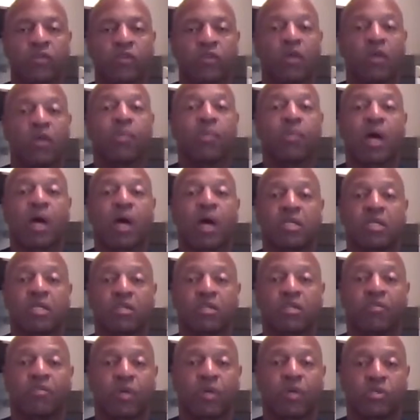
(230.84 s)

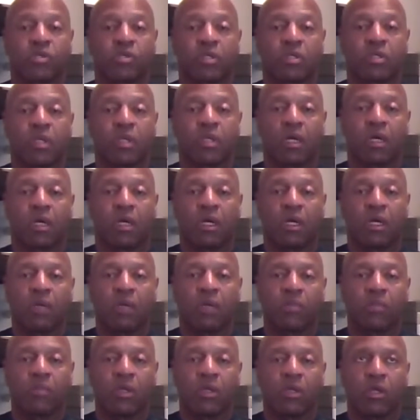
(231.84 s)
positive person.
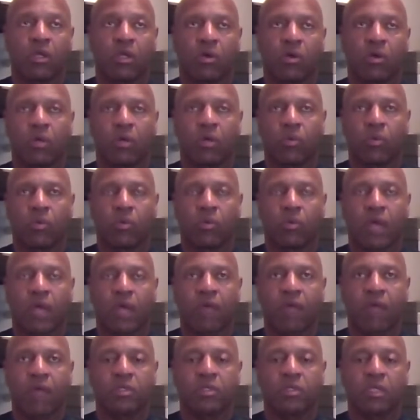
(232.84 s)
When I
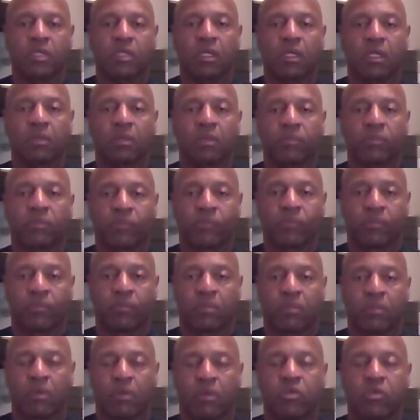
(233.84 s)
was in
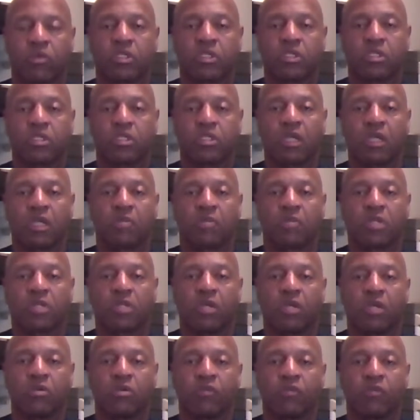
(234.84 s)
Winston-Salem
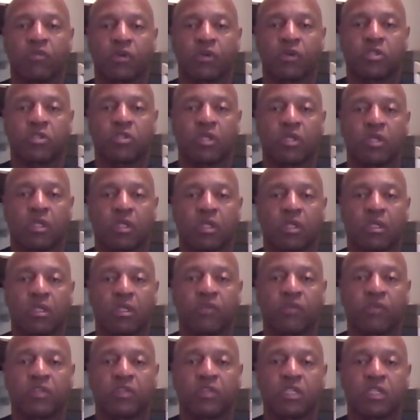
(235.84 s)
State University, the
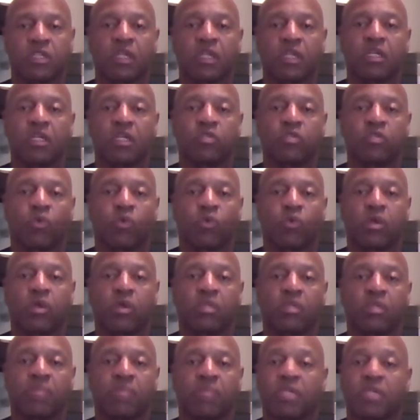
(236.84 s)
facilities weren't
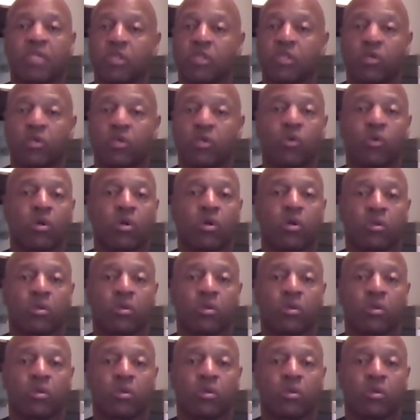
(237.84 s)
the best in the world.